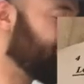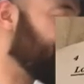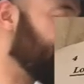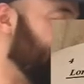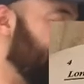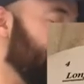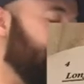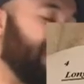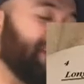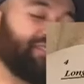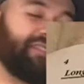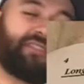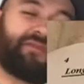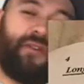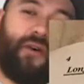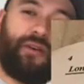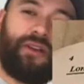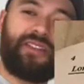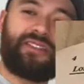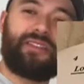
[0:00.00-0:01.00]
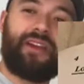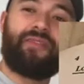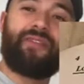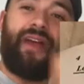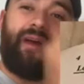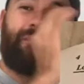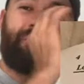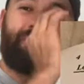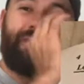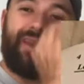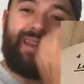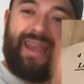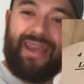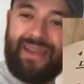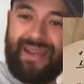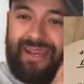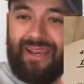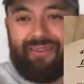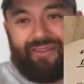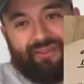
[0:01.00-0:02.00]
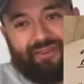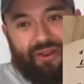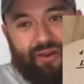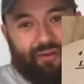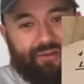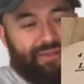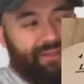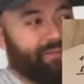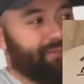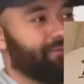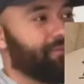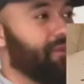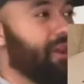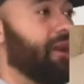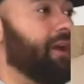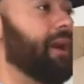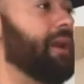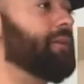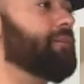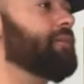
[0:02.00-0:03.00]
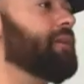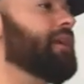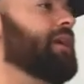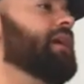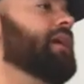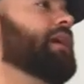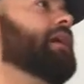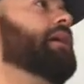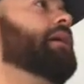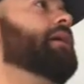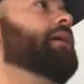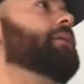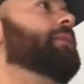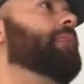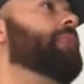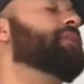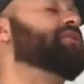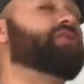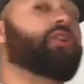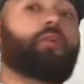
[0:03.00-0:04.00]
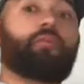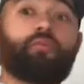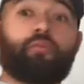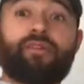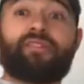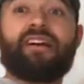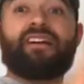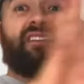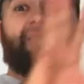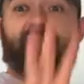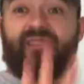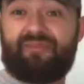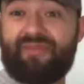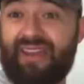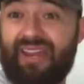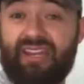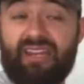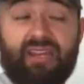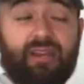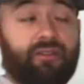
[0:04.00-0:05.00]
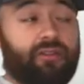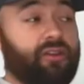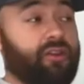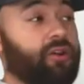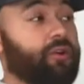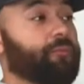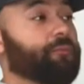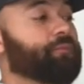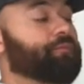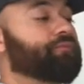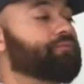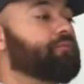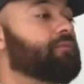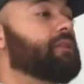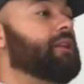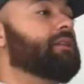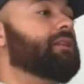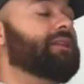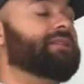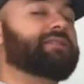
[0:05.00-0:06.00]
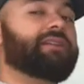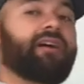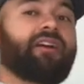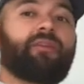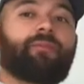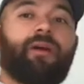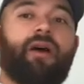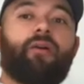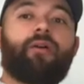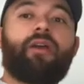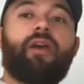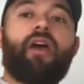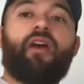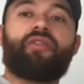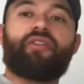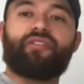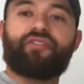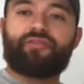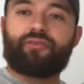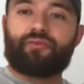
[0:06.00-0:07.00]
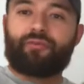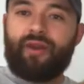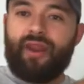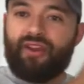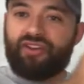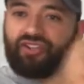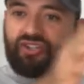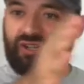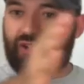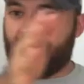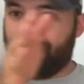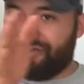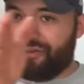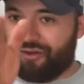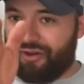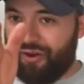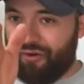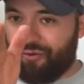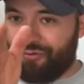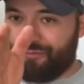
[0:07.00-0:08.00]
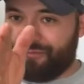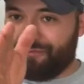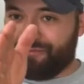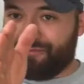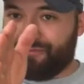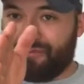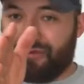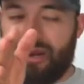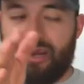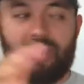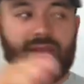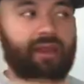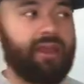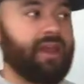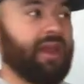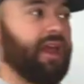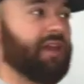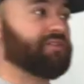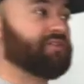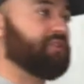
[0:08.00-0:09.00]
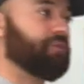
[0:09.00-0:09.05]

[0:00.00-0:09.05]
again, just focus on that beginning of the note, all right? So, we talked about the beginning of the note. Let's talk about the duration of the note, right? As you